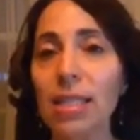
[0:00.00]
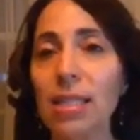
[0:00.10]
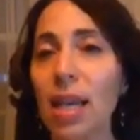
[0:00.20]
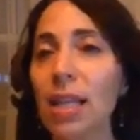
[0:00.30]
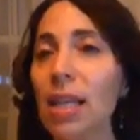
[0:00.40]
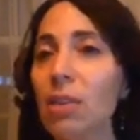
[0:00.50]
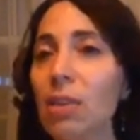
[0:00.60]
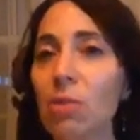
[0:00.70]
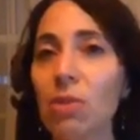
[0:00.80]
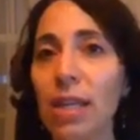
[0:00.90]
And it's kind of like
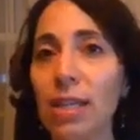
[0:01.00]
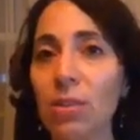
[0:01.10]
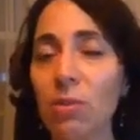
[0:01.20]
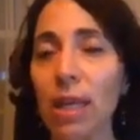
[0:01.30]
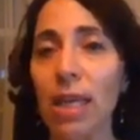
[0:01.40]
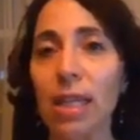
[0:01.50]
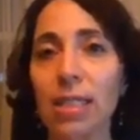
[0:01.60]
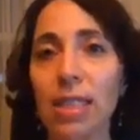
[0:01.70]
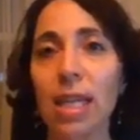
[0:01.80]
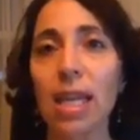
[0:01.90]
the rule of 80-20.
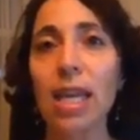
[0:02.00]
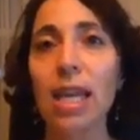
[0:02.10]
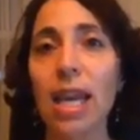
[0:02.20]
It's like